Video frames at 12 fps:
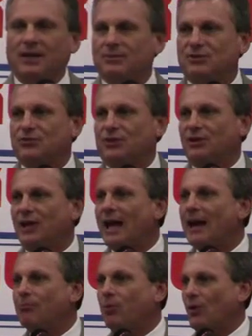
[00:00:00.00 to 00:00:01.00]
chemistry
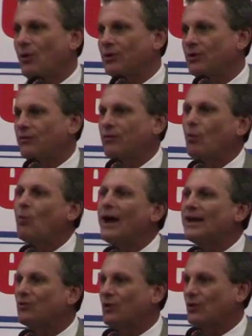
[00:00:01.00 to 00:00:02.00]
lab partner from
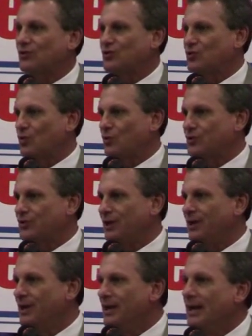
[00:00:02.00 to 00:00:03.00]
Waycross,
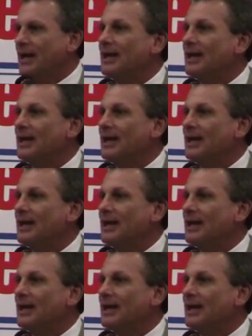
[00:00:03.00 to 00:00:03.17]
Georgia.